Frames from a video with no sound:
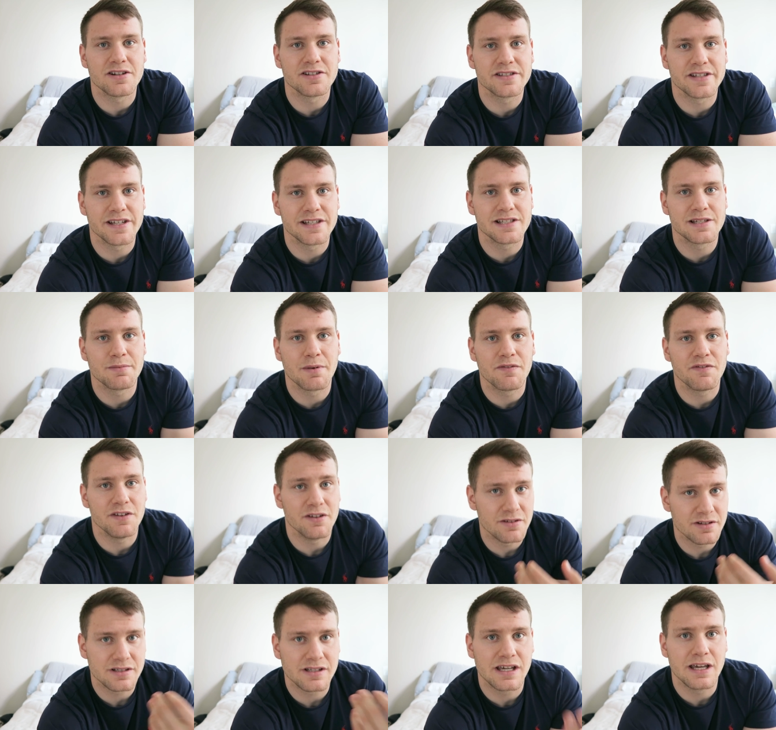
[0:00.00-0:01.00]
their system if
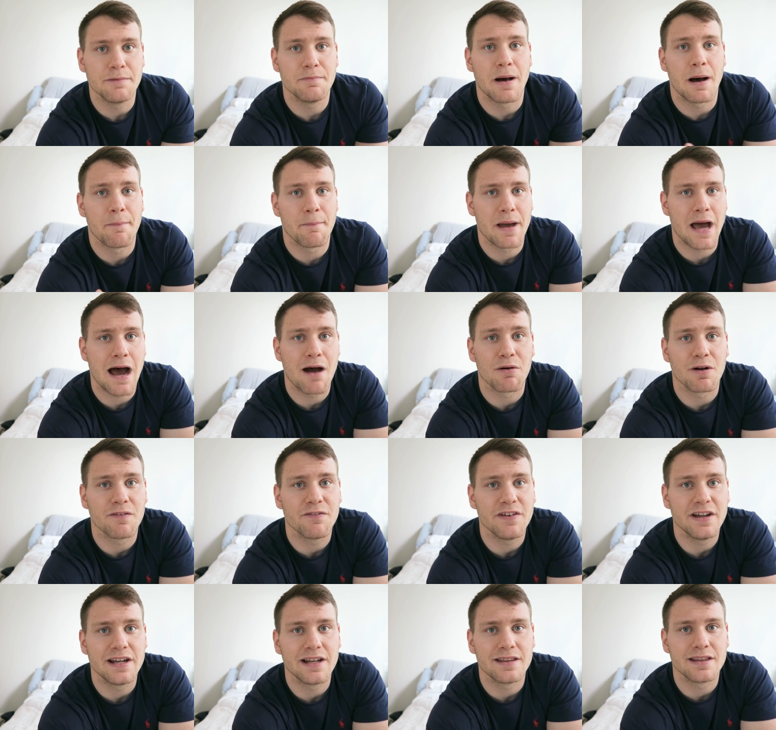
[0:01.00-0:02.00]
you just keep on power
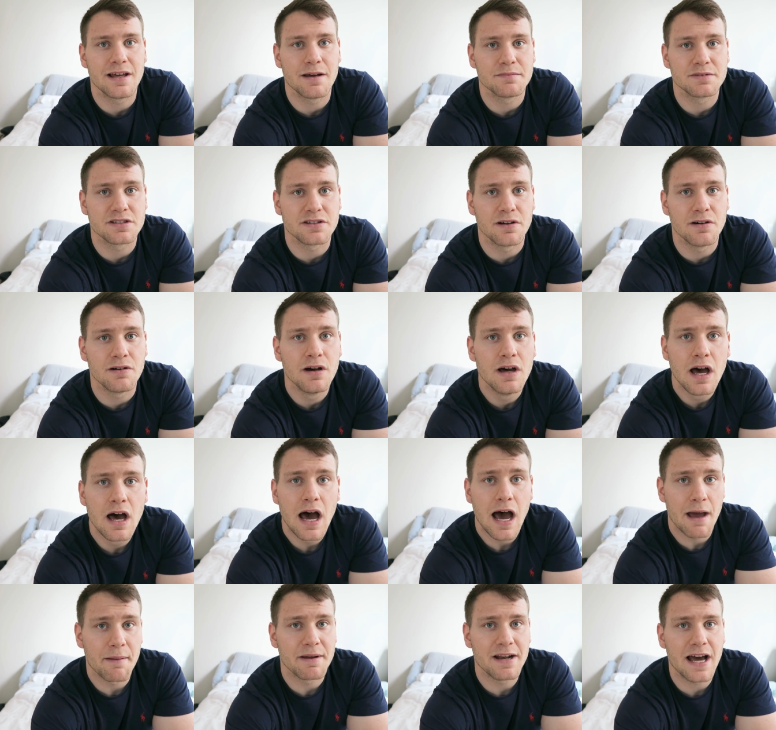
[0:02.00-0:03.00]
feeding them. So,
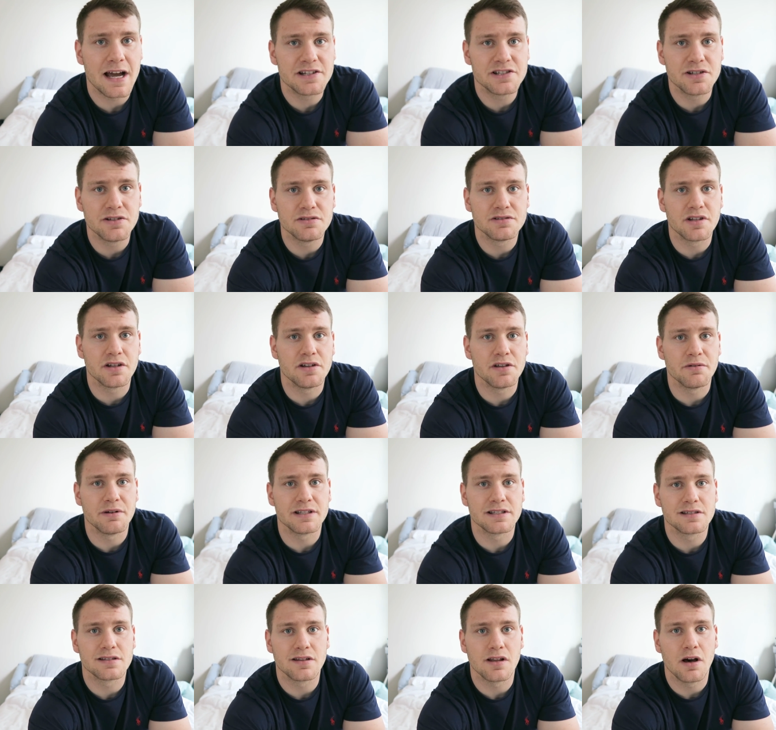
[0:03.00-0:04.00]
I mean, I choose to do
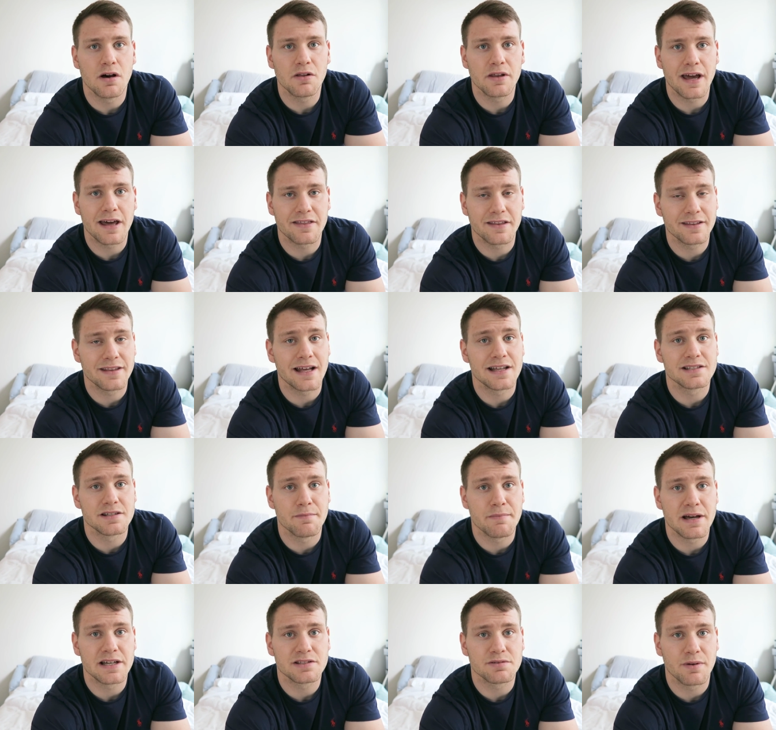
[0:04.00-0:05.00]
it slowly. I think that's the
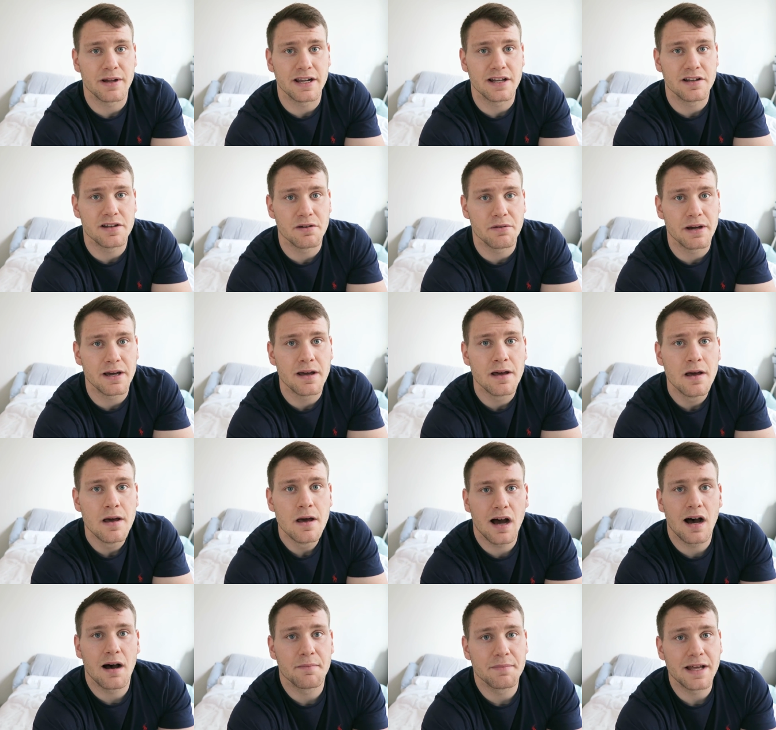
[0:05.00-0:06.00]
best way to do it.
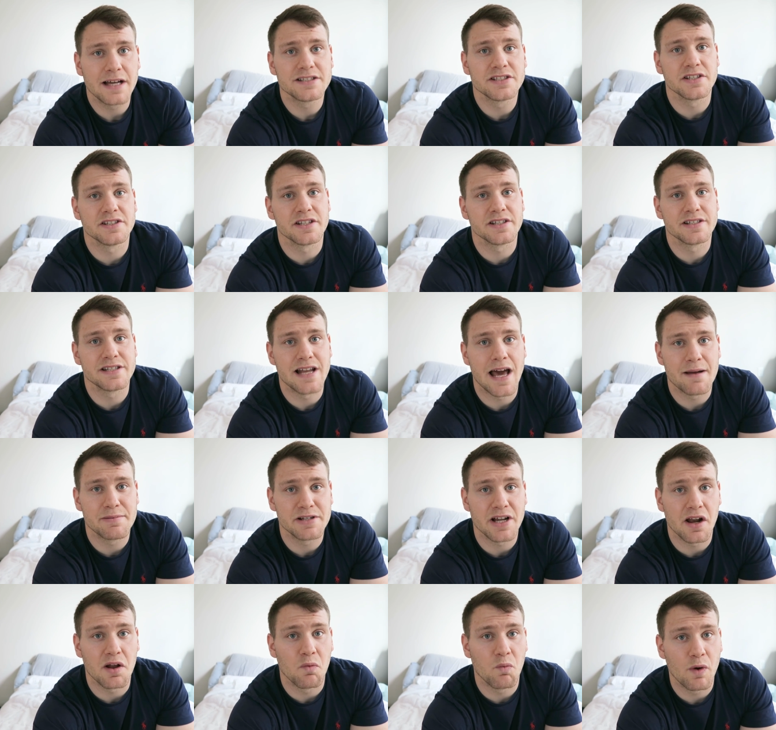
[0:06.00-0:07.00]
Um, that's just a
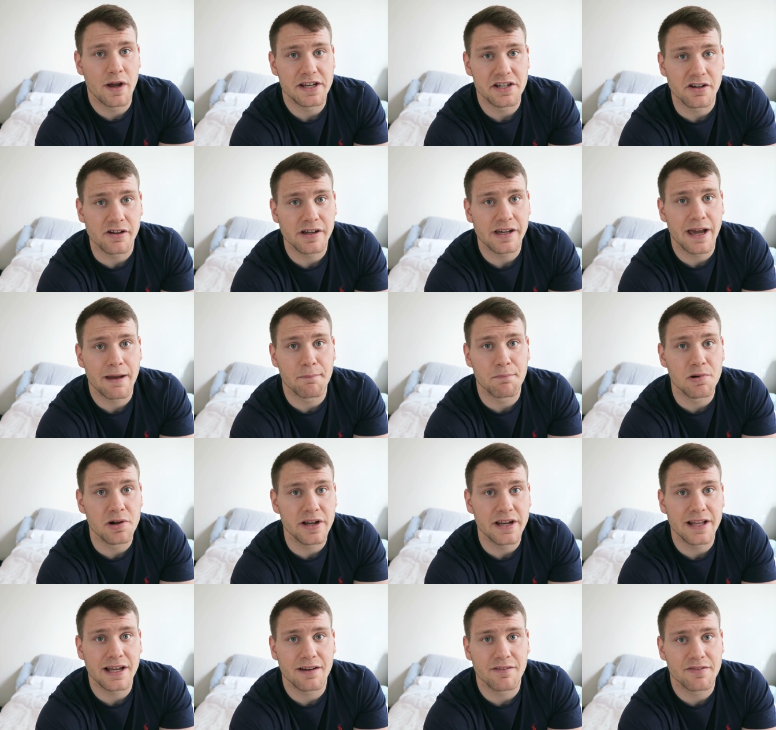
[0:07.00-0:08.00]
snapshot of when you can get
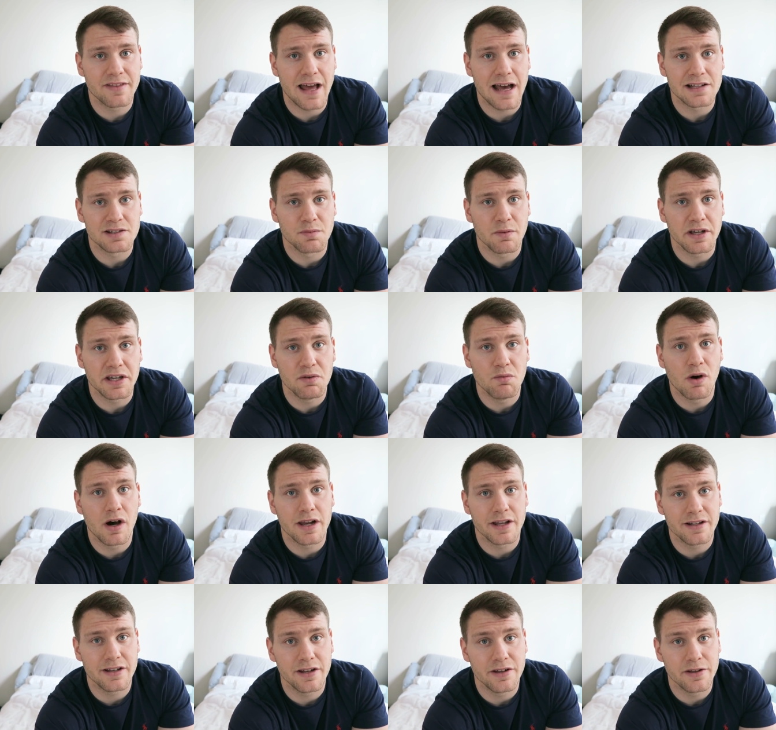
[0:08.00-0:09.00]
breeding if that's what you
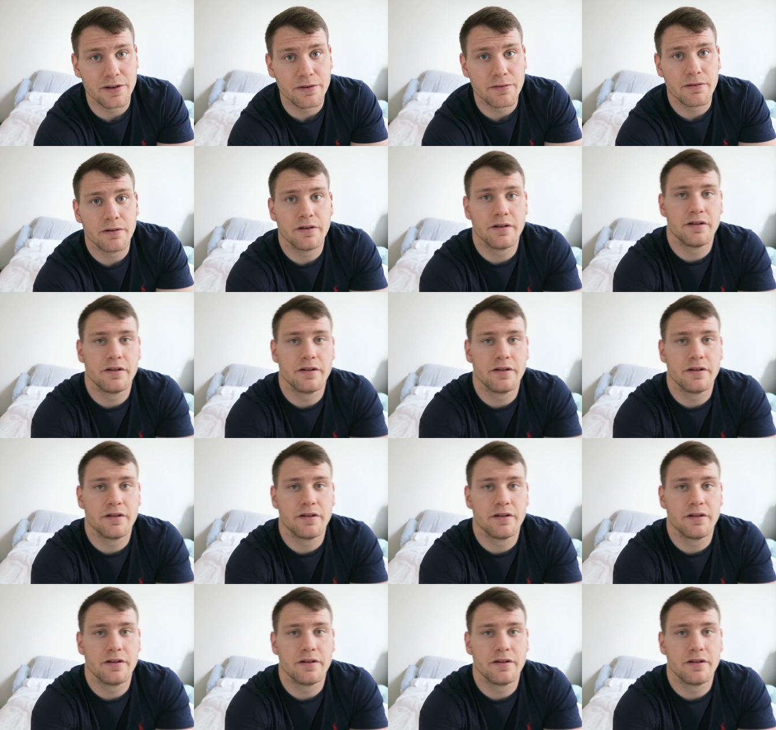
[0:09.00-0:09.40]
wanted to do.